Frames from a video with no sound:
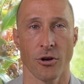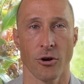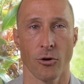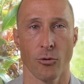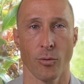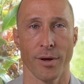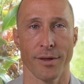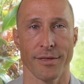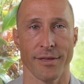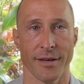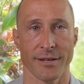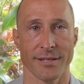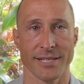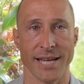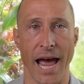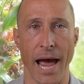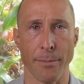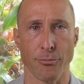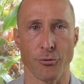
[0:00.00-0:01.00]
So with
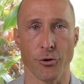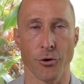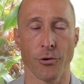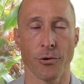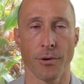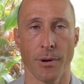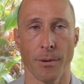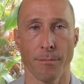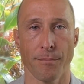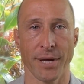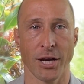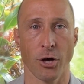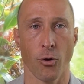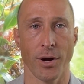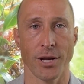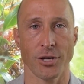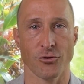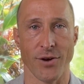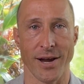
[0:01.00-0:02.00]
Taproot,
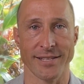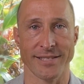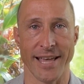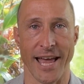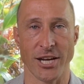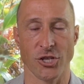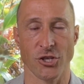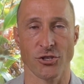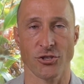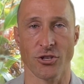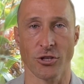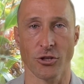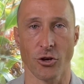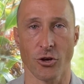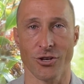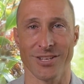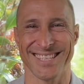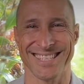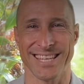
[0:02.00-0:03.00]
Bitcoin transactions
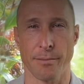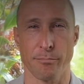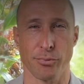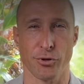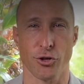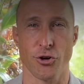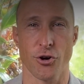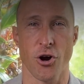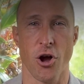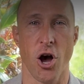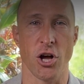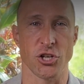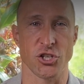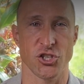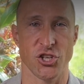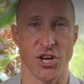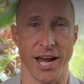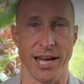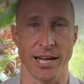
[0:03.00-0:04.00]
look simpler
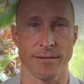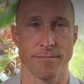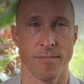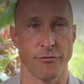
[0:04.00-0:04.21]
on-chain.